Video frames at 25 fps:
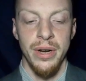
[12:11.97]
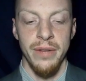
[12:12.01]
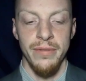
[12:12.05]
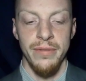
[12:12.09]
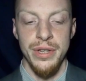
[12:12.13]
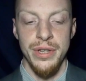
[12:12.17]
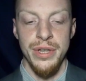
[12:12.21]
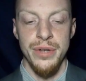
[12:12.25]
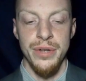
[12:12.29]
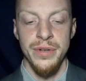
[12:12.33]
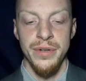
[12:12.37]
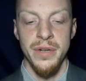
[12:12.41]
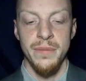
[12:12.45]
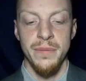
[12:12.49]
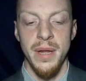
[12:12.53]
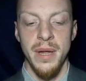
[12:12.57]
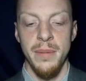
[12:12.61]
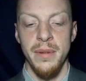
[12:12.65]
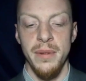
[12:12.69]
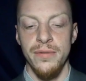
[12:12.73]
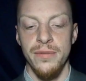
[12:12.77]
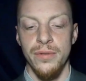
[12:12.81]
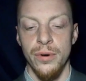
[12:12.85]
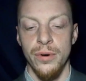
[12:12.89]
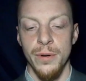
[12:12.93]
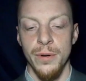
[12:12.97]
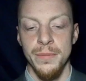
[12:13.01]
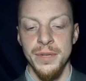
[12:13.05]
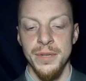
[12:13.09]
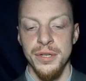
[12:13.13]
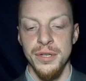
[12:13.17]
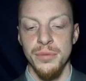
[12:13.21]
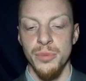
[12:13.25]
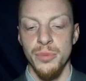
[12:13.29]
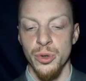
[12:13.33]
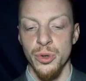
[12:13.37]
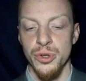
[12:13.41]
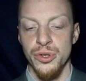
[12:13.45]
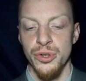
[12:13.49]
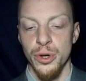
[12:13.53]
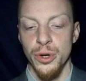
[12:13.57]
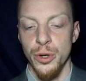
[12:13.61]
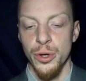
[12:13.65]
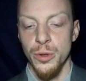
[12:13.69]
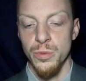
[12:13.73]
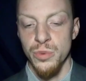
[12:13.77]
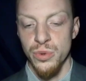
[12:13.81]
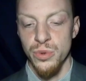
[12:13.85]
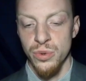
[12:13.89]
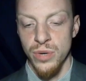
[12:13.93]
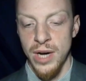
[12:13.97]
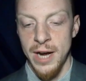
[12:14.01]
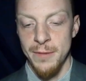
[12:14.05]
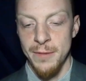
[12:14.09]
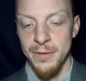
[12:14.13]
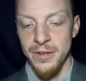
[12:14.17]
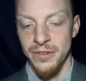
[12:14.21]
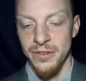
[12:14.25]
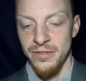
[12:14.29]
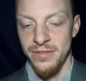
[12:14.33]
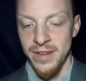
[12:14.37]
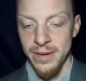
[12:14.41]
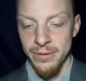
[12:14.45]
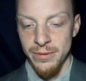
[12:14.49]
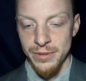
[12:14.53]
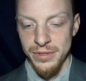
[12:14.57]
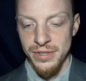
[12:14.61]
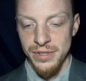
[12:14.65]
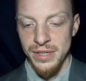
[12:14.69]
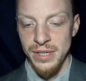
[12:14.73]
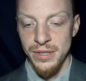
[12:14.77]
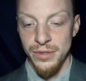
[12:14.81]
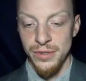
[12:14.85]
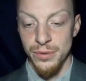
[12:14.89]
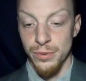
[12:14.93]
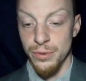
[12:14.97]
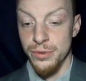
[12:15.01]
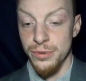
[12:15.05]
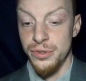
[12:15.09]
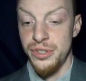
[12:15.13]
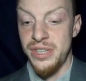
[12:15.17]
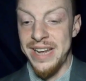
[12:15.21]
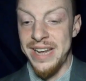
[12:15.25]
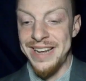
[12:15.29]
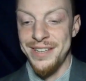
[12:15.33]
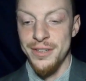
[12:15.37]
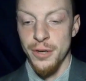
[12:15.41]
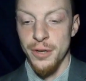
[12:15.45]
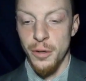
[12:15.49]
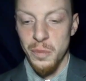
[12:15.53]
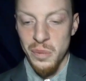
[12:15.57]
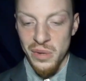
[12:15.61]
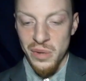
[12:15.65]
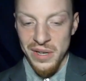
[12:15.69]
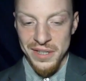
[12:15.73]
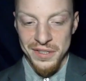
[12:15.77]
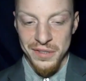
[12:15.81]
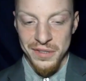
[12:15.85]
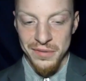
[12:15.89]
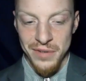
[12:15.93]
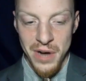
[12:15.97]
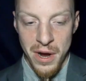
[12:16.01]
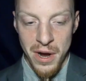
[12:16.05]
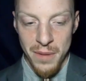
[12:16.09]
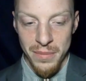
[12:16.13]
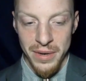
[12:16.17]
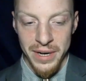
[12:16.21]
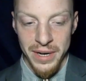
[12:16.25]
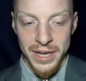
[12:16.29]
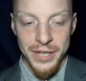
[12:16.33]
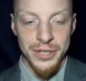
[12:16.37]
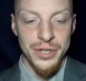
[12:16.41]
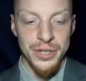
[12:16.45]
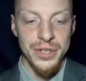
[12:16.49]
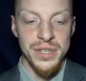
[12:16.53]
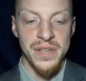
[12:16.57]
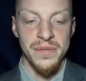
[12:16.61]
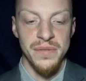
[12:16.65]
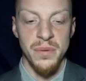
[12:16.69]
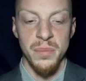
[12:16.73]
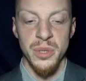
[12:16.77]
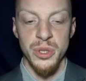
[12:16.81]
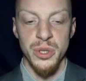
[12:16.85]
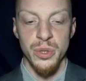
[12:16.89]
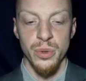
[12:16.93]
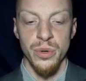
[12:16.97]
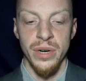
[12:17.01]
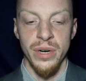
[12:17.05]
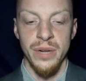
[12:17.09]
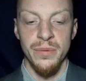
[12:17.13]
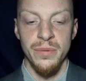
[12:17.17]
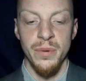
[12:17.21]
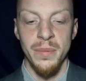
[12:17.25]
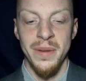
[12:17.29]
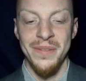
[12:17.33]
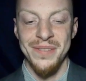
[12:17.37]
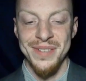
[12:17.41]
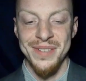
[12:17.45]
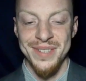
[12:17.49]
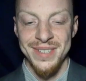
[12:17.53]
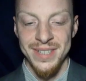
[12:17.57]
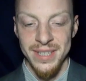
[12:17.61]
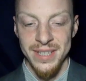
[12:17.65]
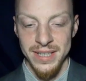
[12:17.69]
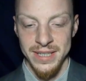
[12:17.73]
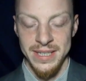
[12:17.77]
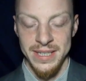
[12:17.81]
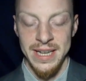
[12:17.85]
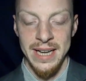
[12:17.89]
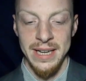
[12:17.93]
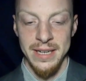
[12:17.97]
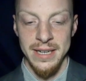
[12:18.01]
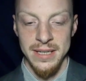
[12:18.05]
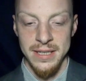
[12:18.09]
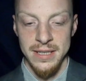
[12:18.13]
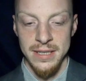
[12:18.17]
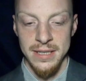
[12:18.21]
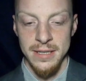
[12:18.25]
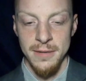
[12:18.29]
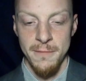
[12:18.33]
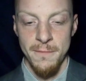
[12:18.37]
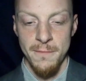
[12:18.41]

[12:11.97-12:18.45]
Union may be formed into more circumscribed confederacies, or states' oppressive combinations of a majority will be facilitated.